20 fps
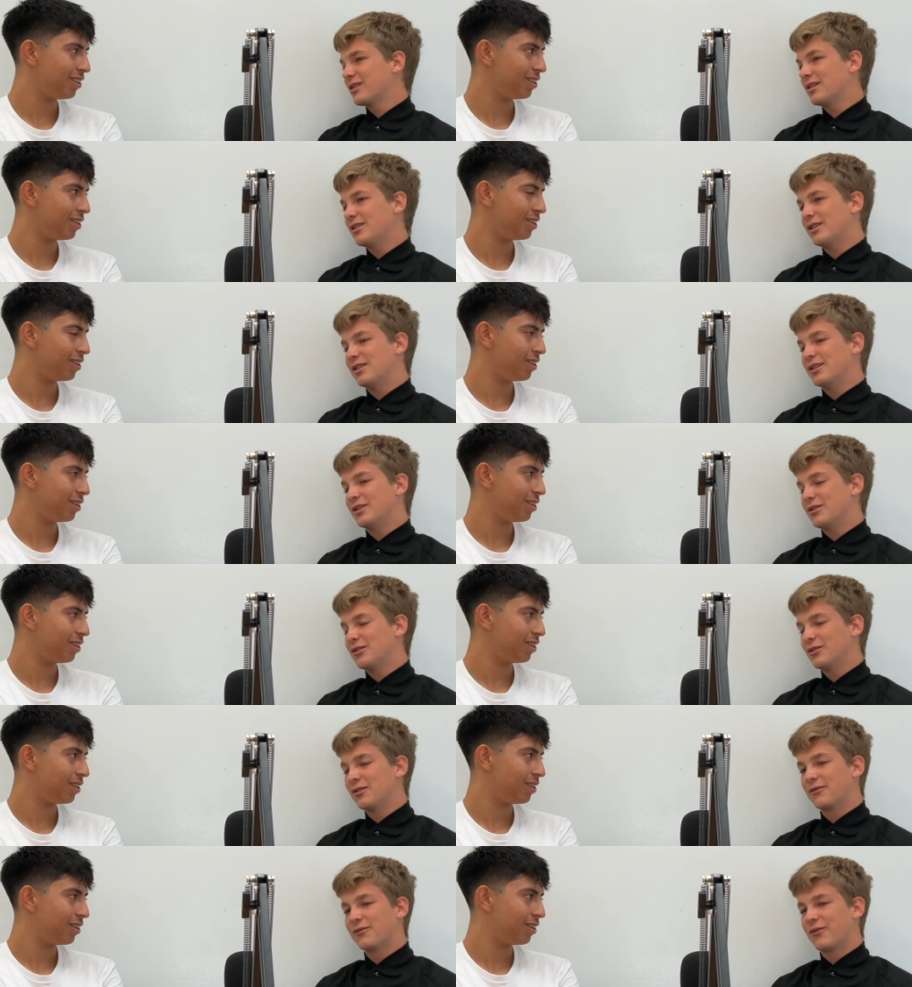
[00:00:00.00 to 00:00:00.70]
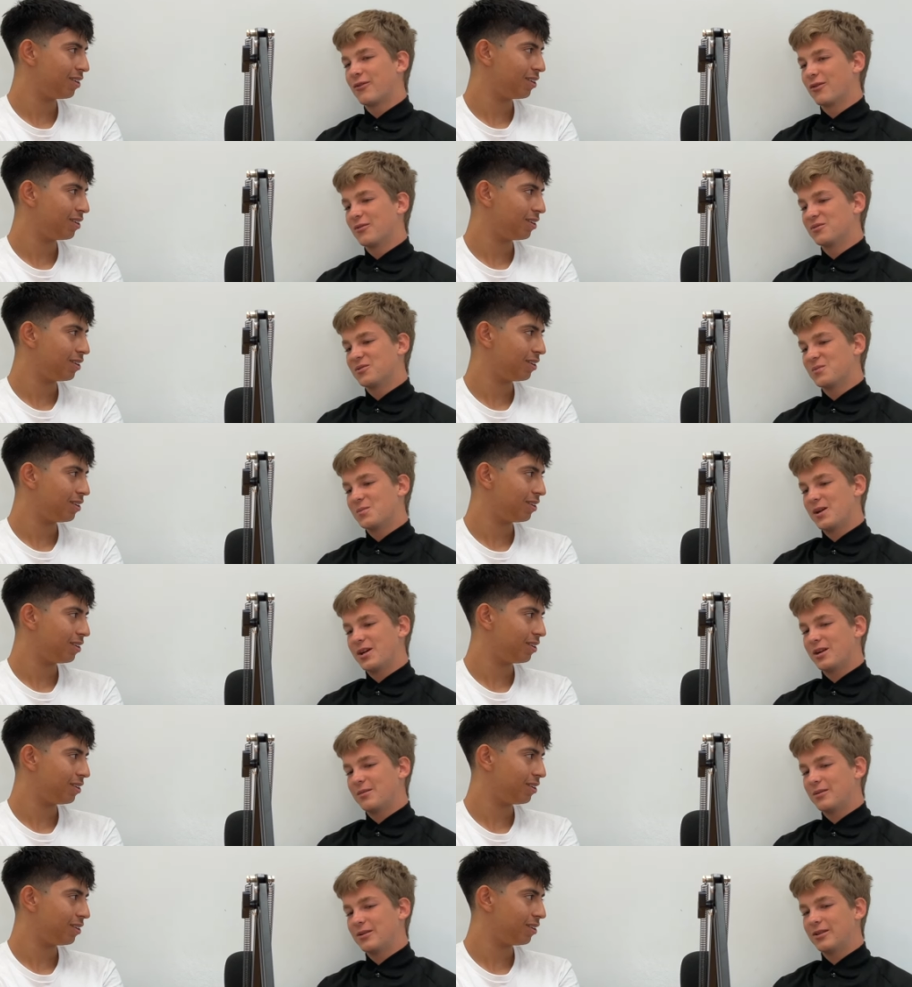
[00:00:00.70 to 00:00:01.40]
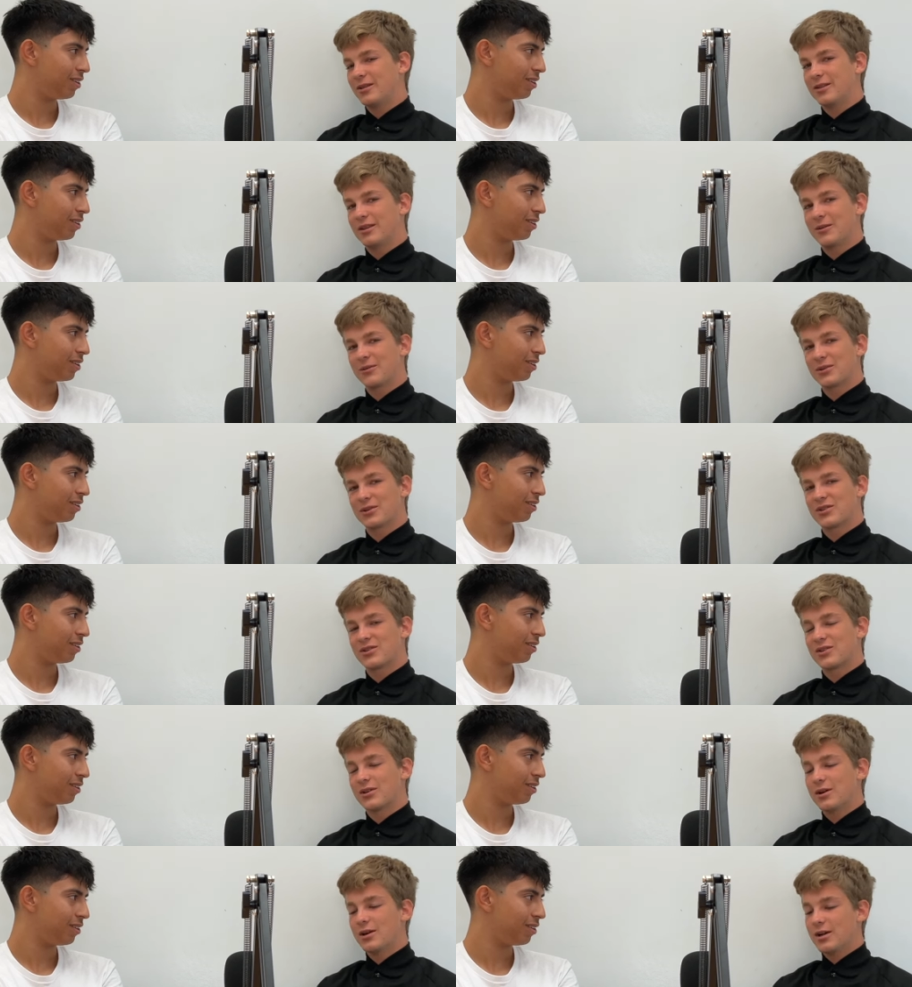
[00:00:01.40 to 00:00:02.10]
Speaker 1: and then the uniforms, man. I mean, they were,
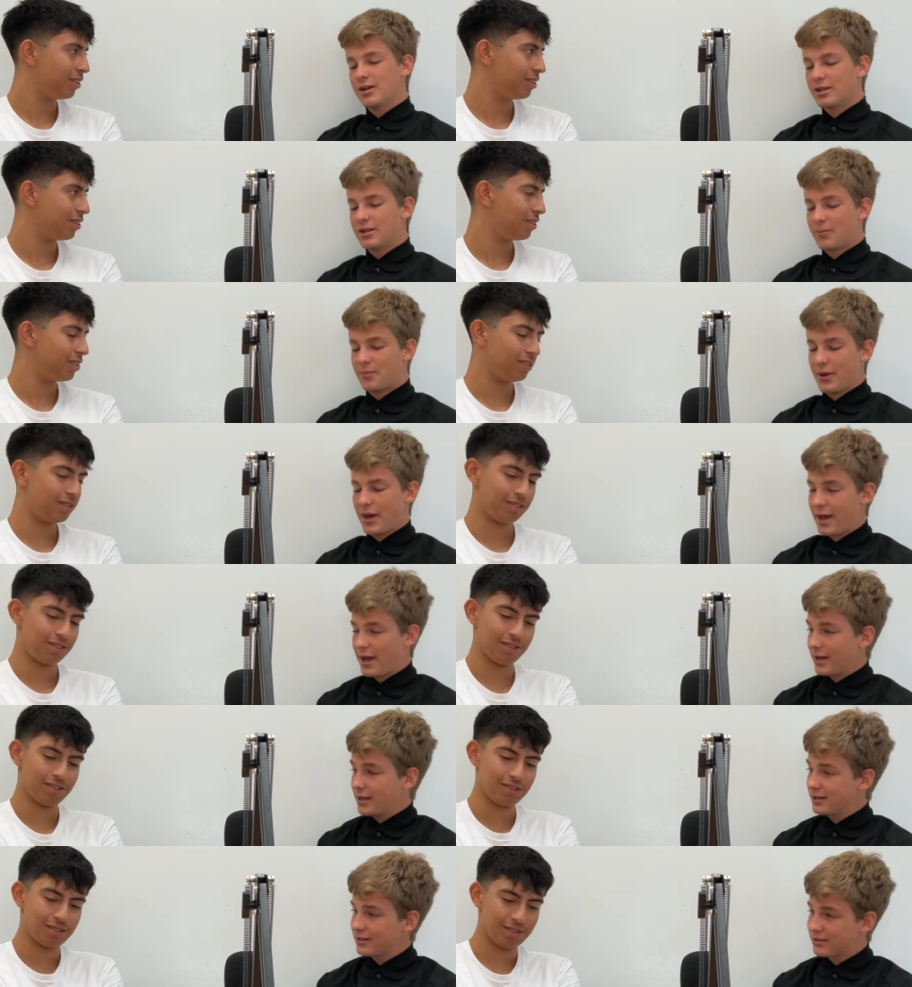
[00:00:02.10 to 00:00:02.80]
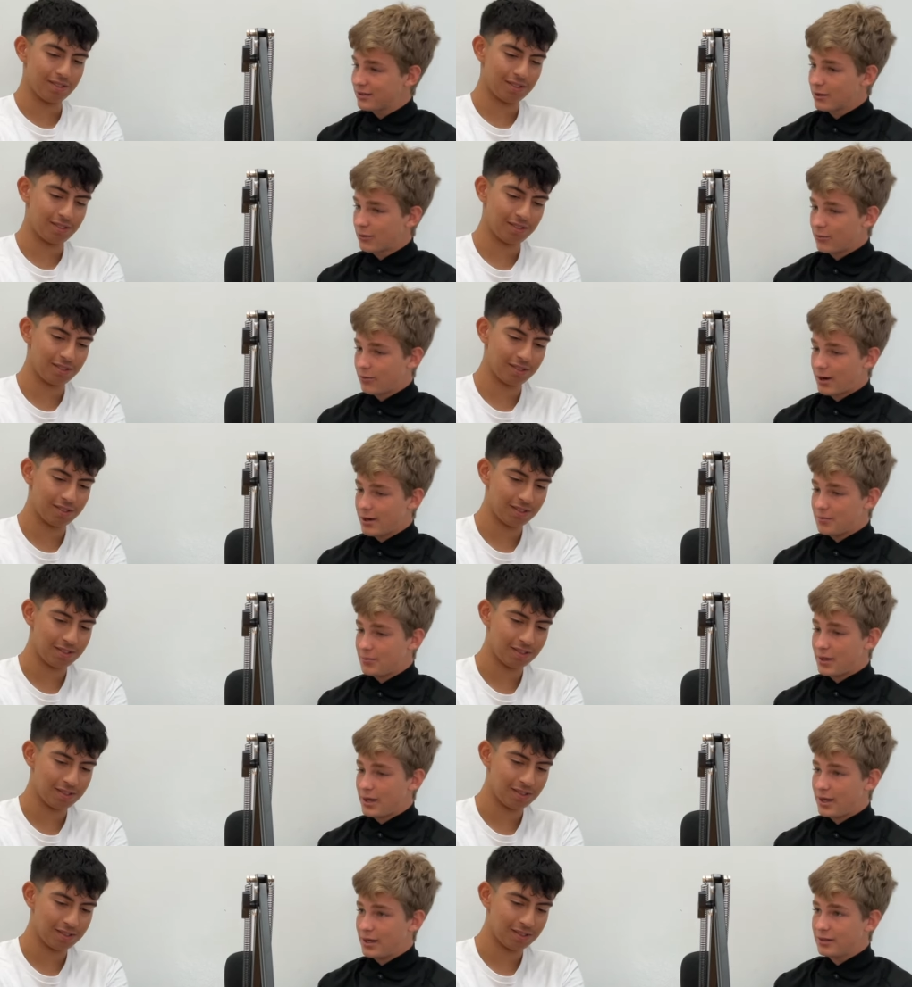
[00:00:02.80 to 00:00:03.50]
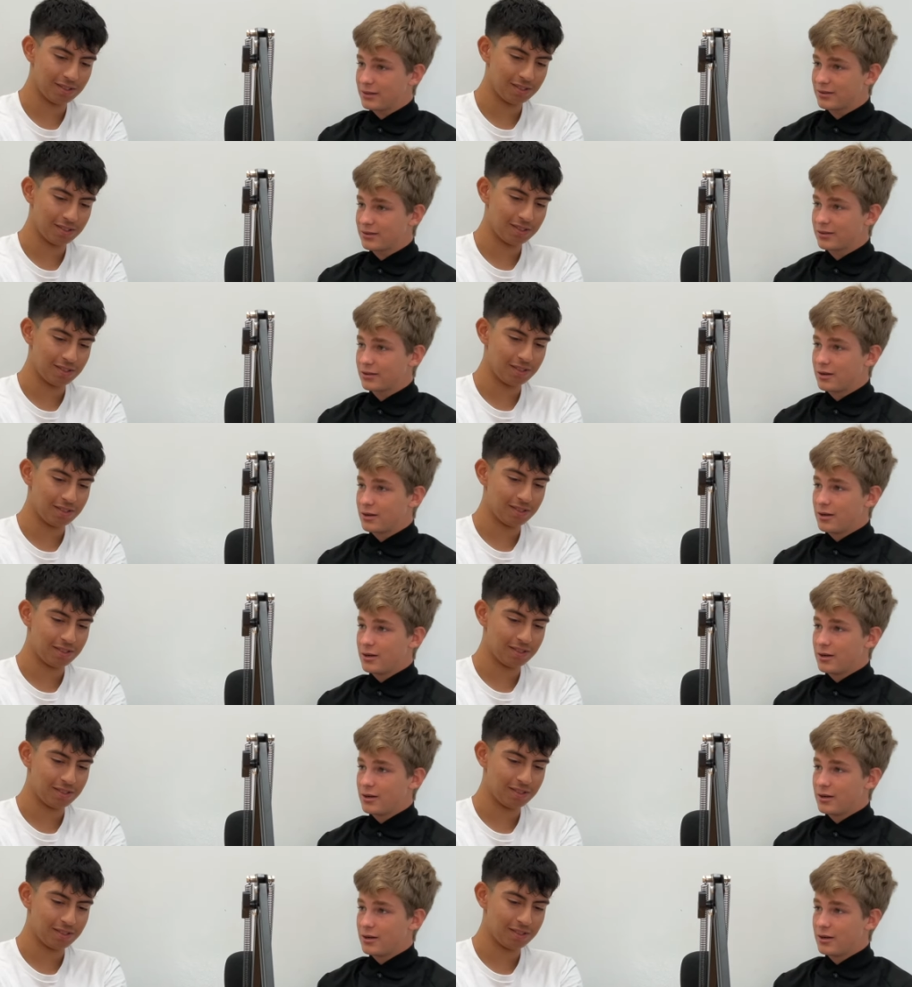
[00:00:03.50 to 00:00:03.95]
the pants, the white pants,